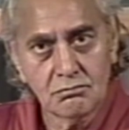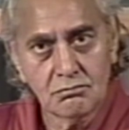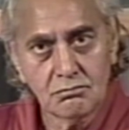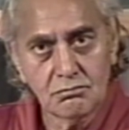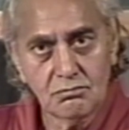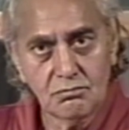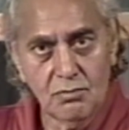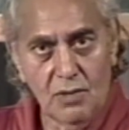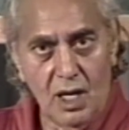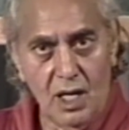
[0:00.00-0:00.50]

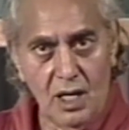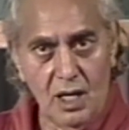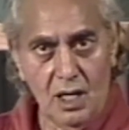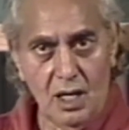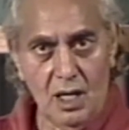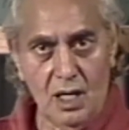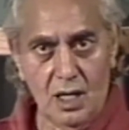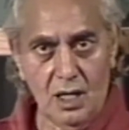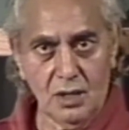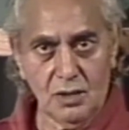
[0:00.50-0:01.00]
My
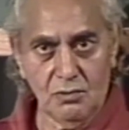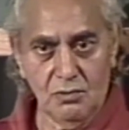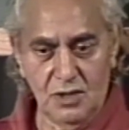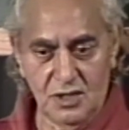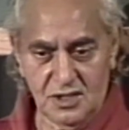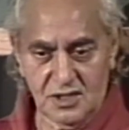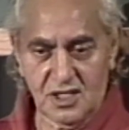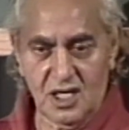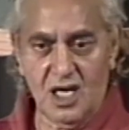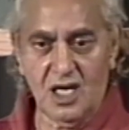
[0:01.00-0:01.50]
heart will
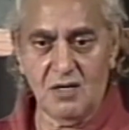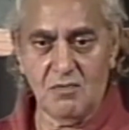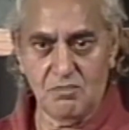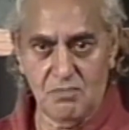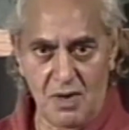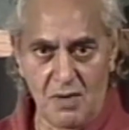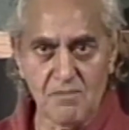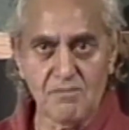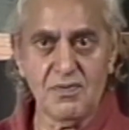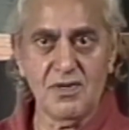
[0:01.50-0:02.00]
start
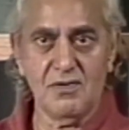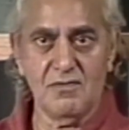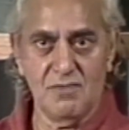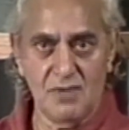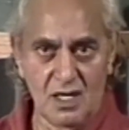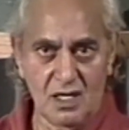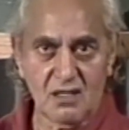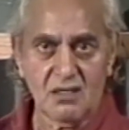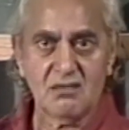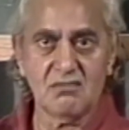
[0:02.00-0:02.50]
pumping
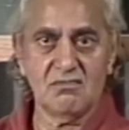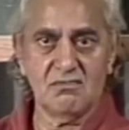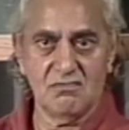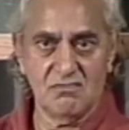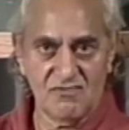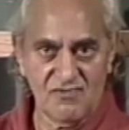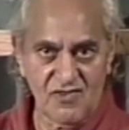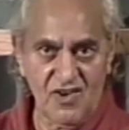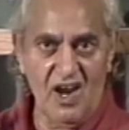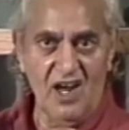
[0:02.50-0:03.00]
blood
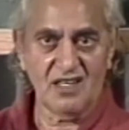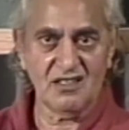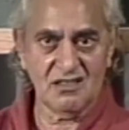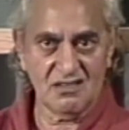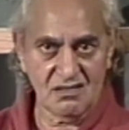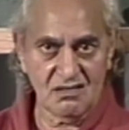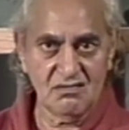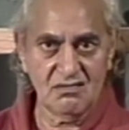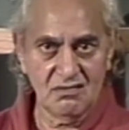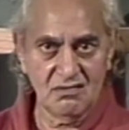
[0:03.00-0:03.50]
fast.
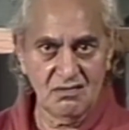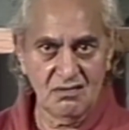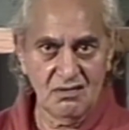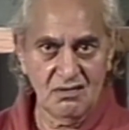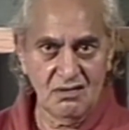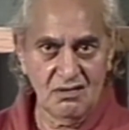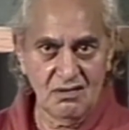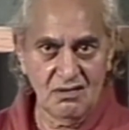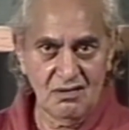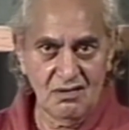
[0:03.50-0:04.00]

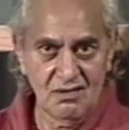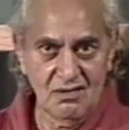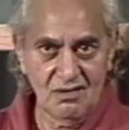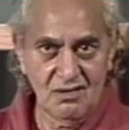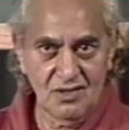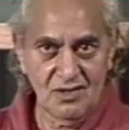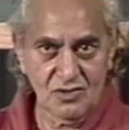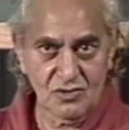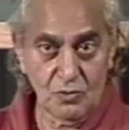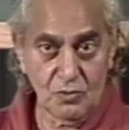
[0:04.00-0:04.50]

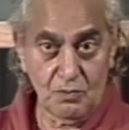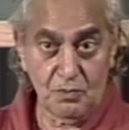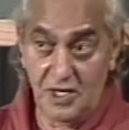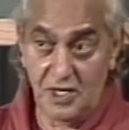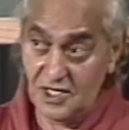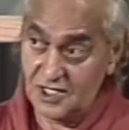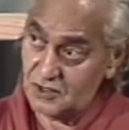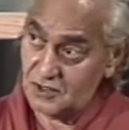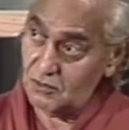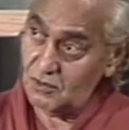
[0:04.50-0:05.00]
So
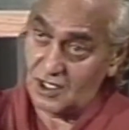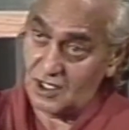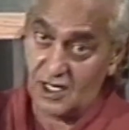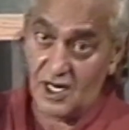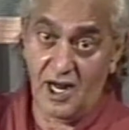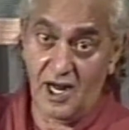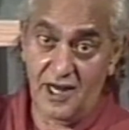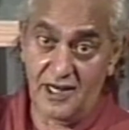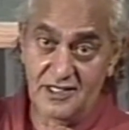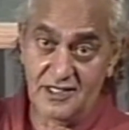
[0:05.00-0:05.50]
beats will
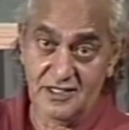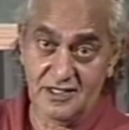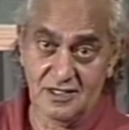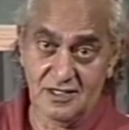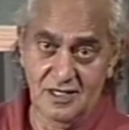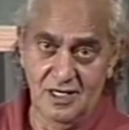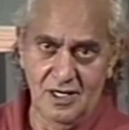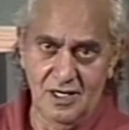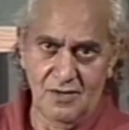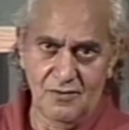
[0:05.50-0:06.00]
rise
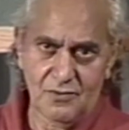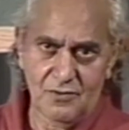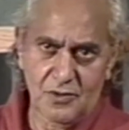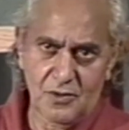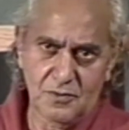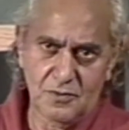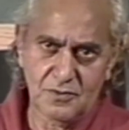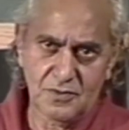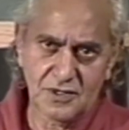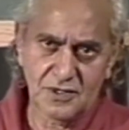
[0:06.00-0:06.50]

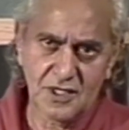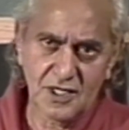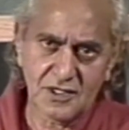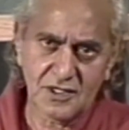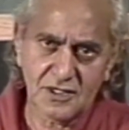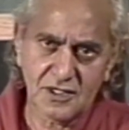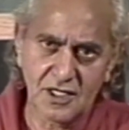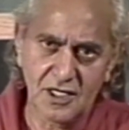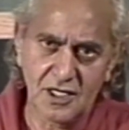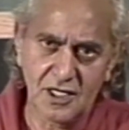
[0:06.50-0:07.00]
from
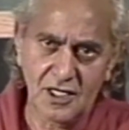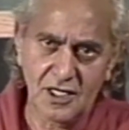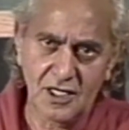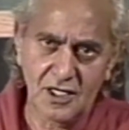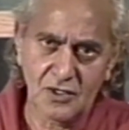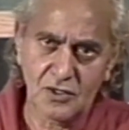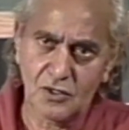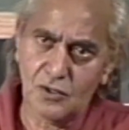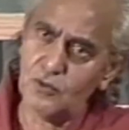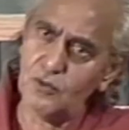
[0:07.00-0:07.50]
60
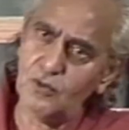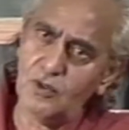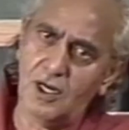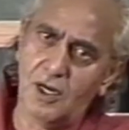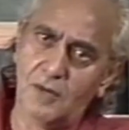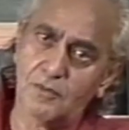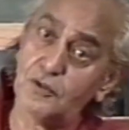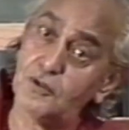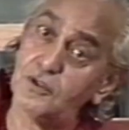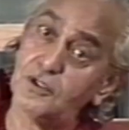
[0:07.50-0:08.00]
to
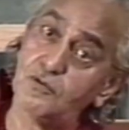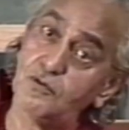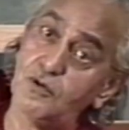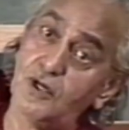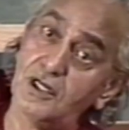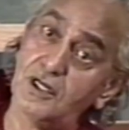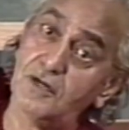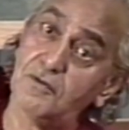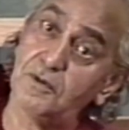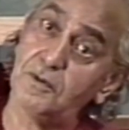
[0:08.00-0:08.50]
up to
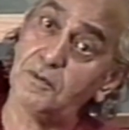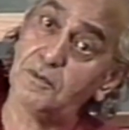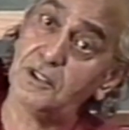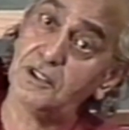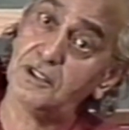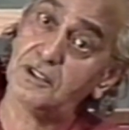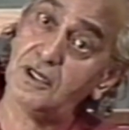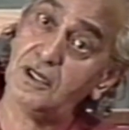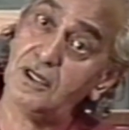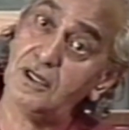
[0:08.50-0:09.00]
250,
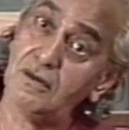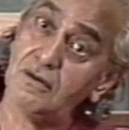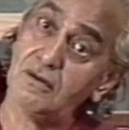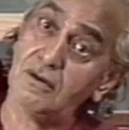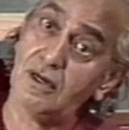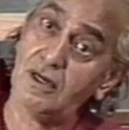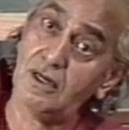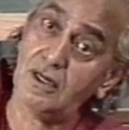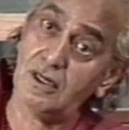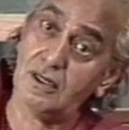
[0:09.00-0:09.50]

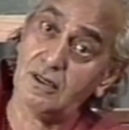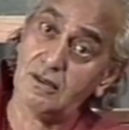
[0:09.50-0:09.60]
300.